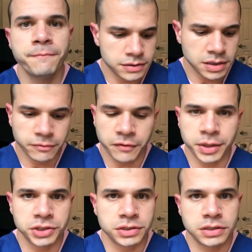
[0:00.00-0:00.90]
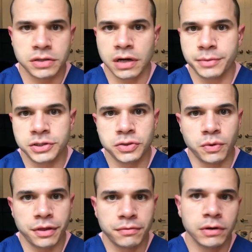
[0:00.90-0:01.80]
Some of our patients describe a sore
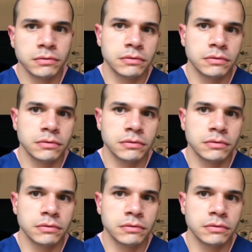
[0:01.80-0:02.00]
throat